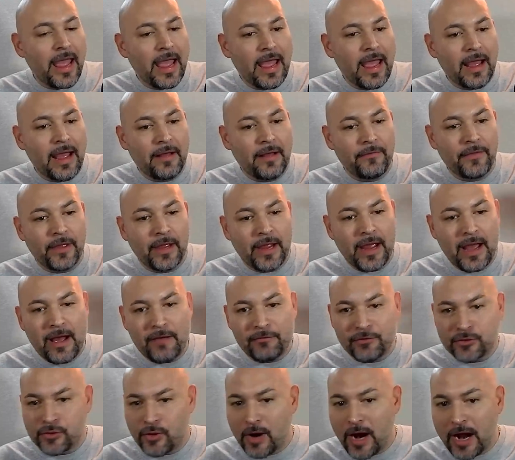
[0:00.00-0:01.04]
and they
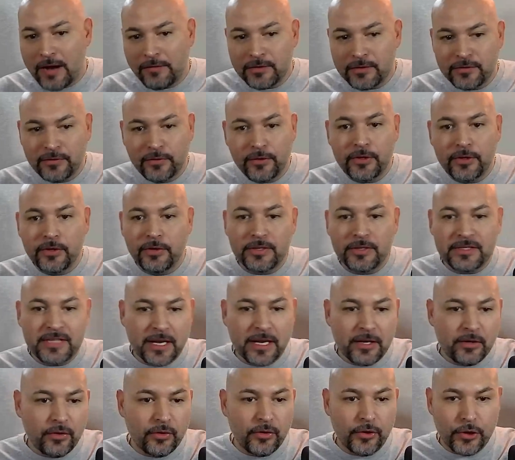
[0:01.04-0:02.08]
have drivers for you to
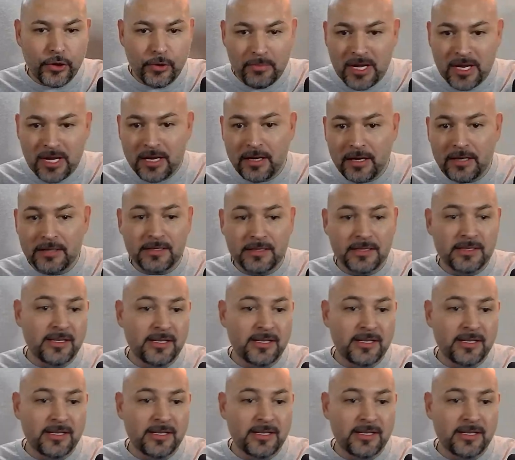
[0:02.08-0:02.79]
take you to your meetings,